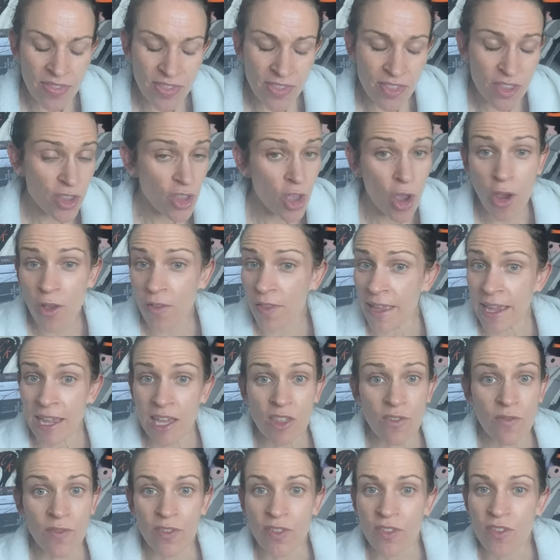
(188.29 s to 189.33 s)
No
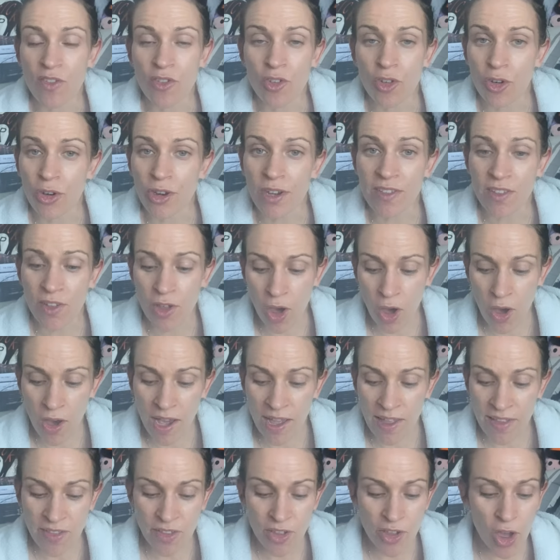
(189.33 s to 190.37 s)
length for the stories,
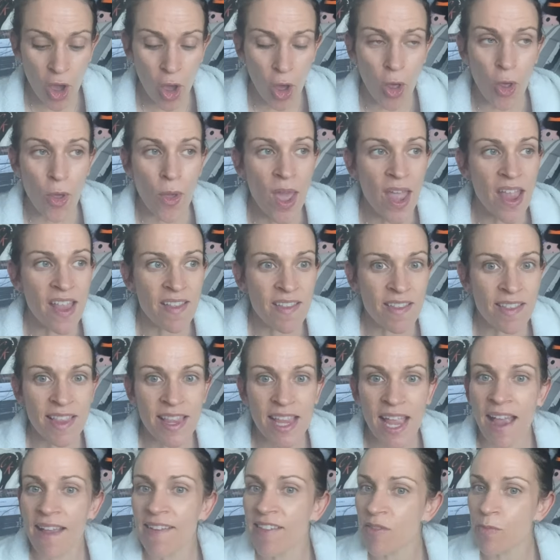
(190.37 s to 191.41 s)
guys. Go
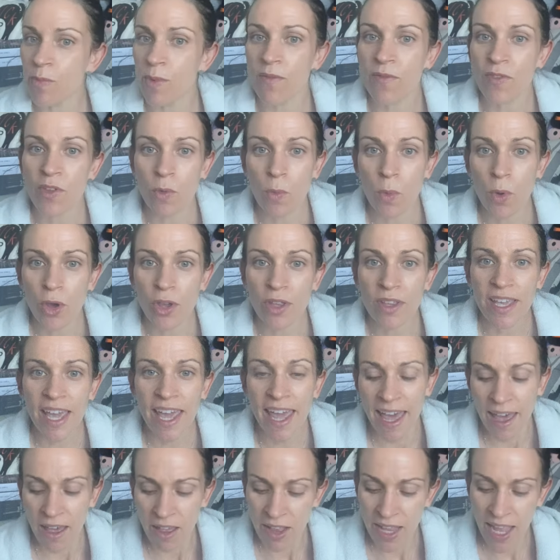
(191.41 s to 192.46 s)
nuts with your word
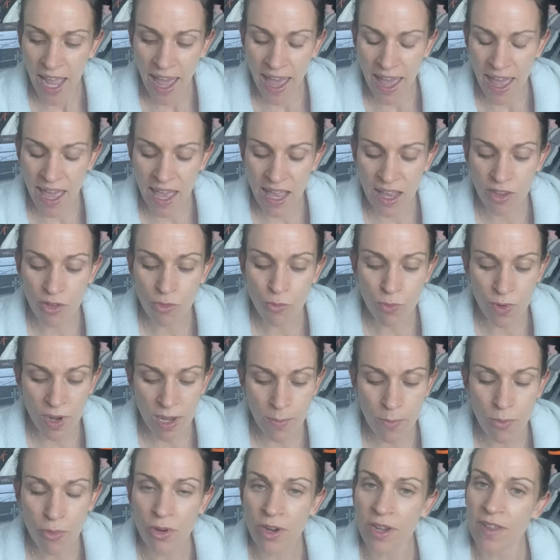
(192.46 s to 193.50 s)
count, and
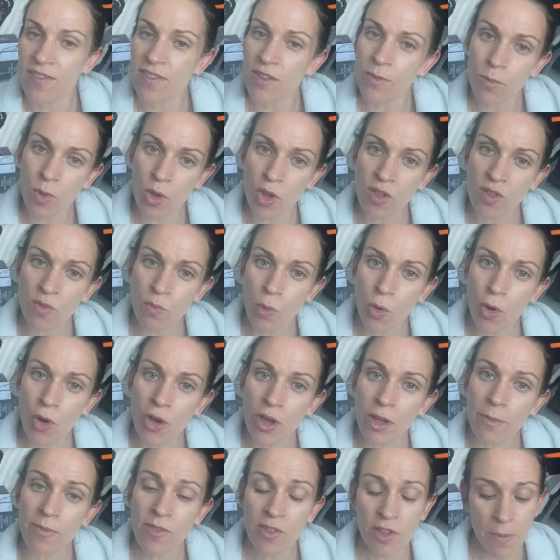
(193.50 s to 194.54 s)
reprints are most
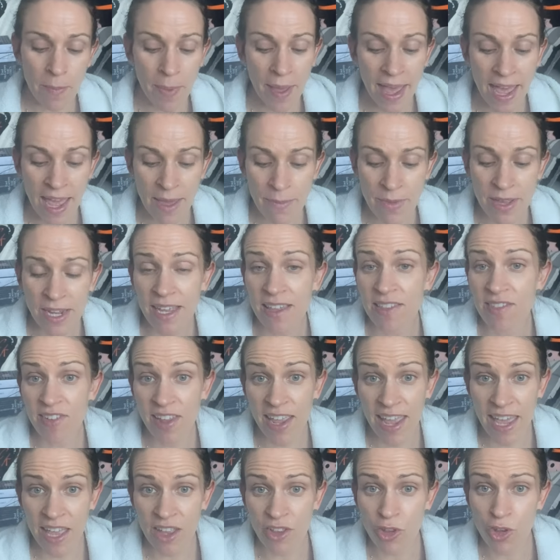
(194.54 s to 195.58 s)
welcome. So payment is
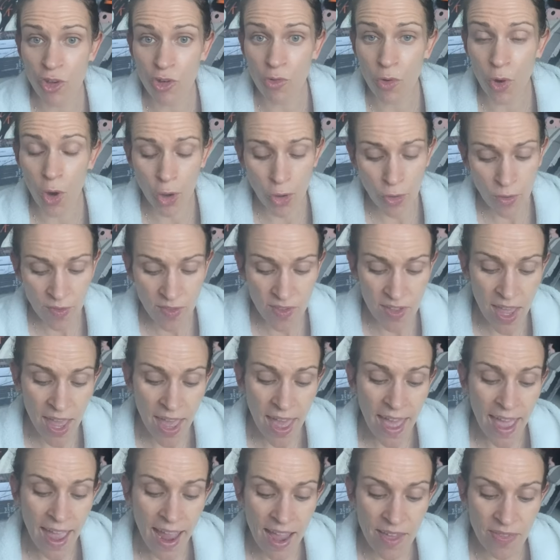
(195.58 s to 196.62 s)
10 euros
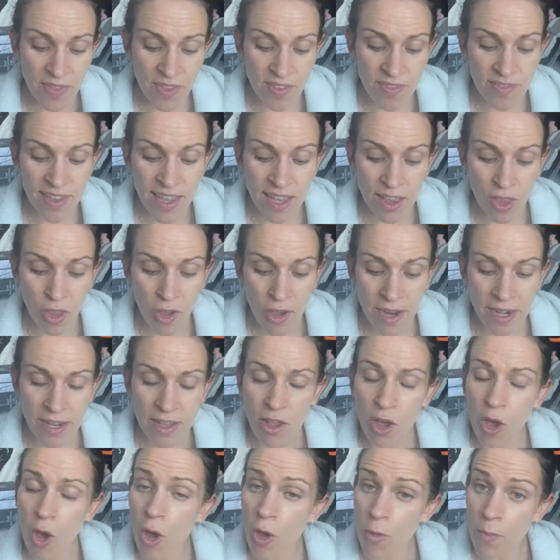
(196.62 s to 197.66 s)
and the deadline
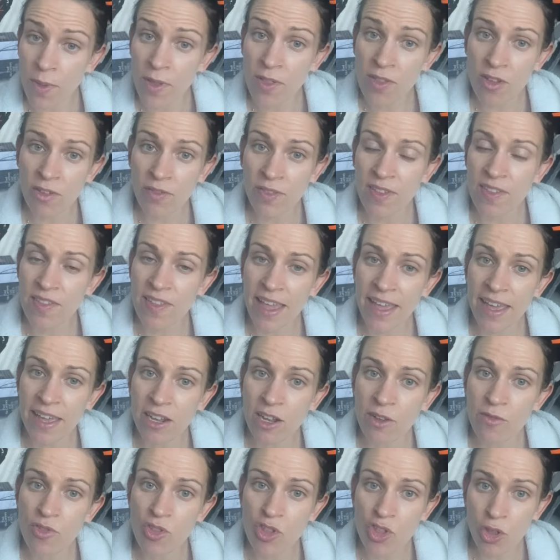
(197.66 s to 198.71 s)
opens on the 2nd
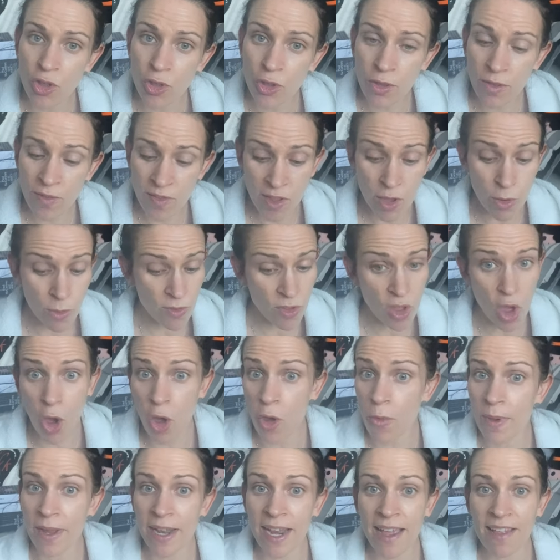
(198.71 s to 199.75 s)
of June. So it's
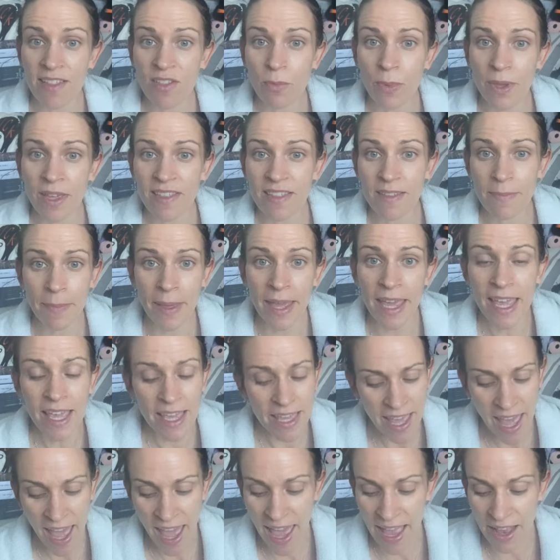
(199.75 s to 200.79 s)
open as we
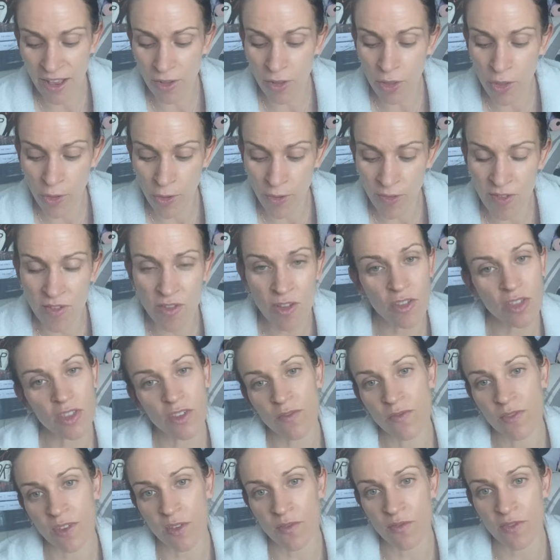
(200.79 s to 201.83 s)
speak and closes on the
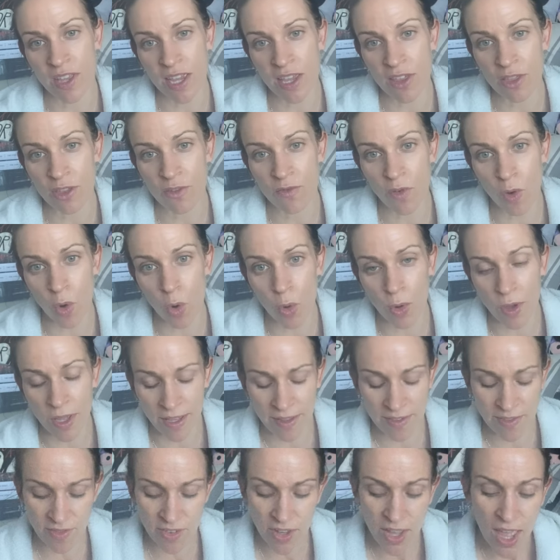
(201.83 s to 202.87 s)
15th of
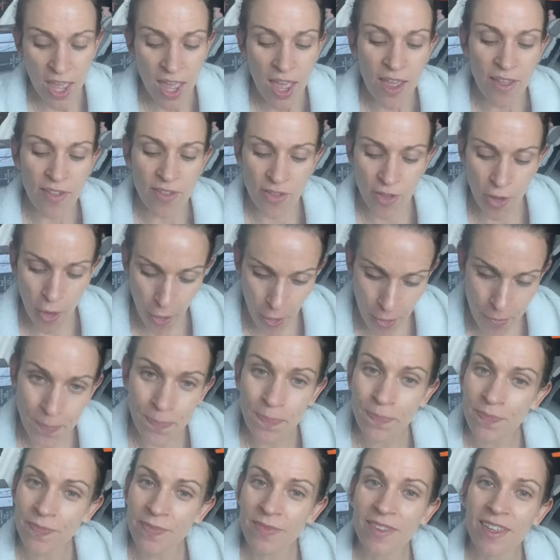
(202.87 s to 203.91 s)
August. So
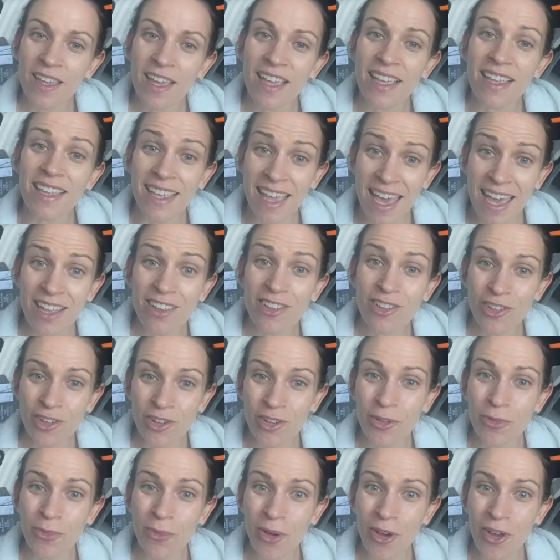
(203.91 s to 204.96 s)
get
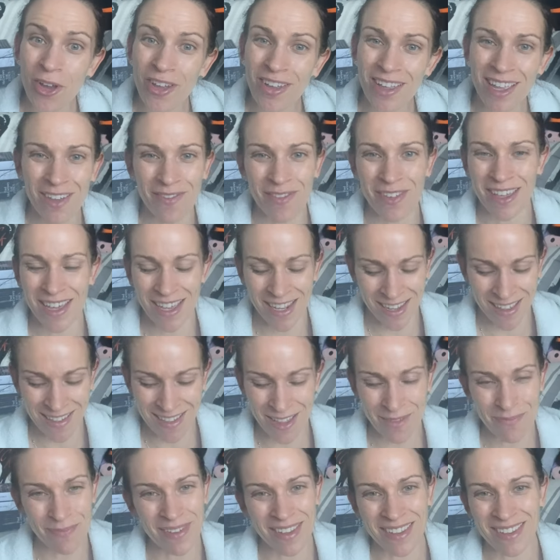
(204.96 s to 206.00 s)
to work if you're going to
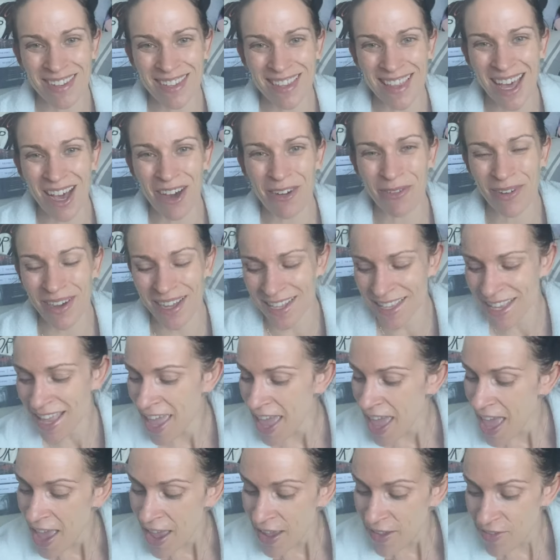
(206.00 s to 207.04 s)
submit to that one.
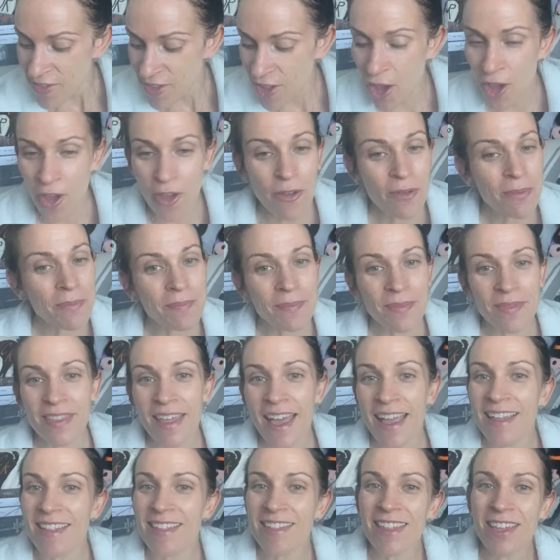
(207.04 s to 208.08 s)
So
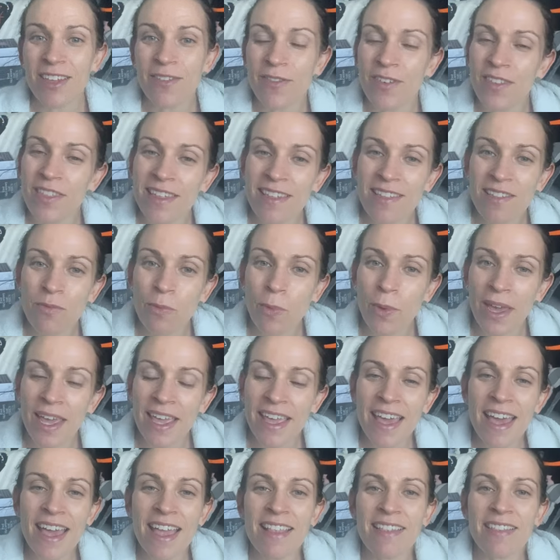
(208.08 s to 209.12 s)
that's it for this
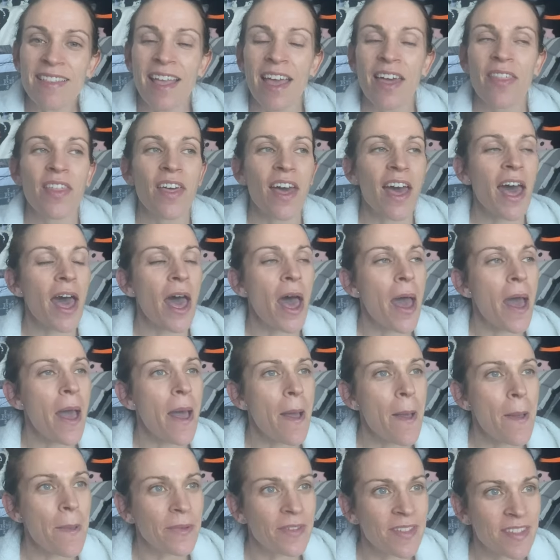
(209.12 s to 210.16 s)
week. Another
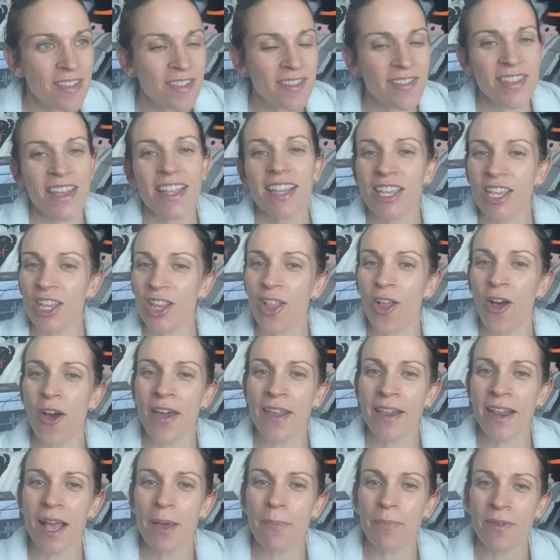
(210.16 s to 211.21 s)
stellar
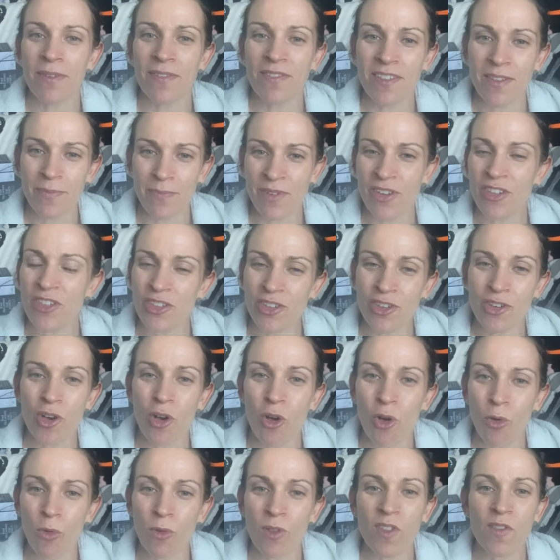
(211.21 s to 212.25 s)
lineup of submission
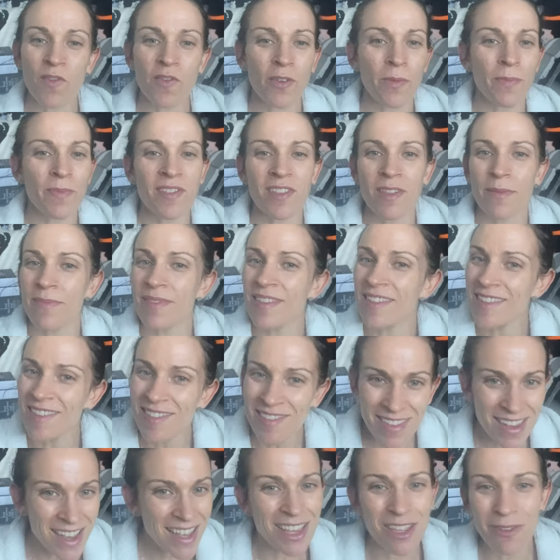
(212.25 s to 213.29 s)
calls from some
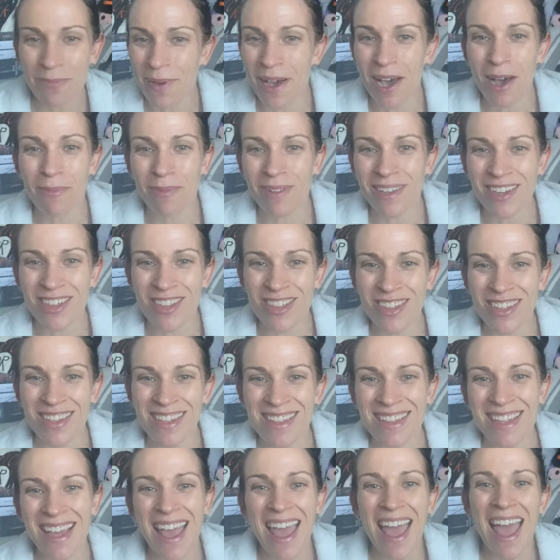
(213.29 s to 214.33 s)
stellar publishers.